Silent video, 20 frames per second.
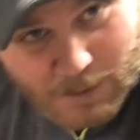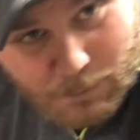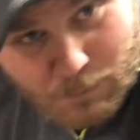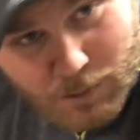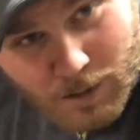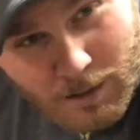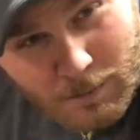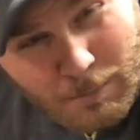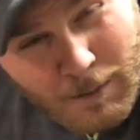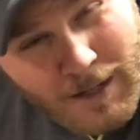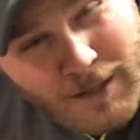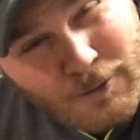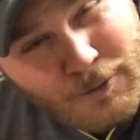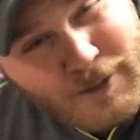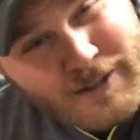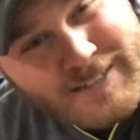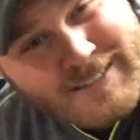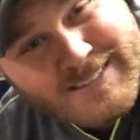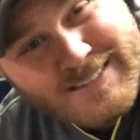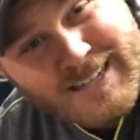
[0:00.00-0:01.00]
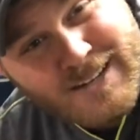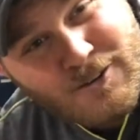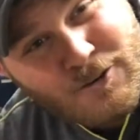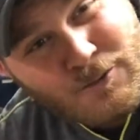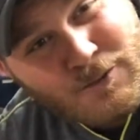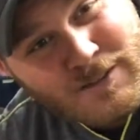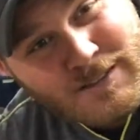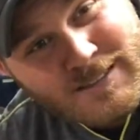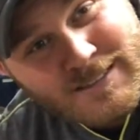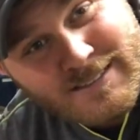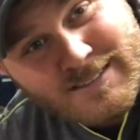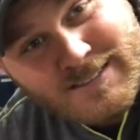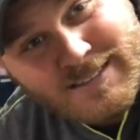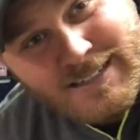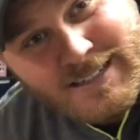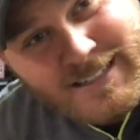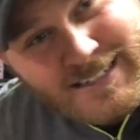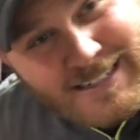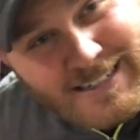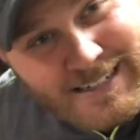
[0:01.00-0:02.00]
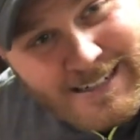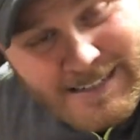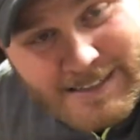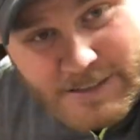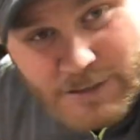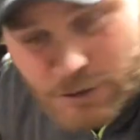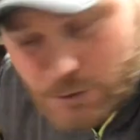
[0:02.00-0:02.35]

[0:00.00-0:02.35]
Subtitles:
unplugged, by the way, because I don't want this thing to get any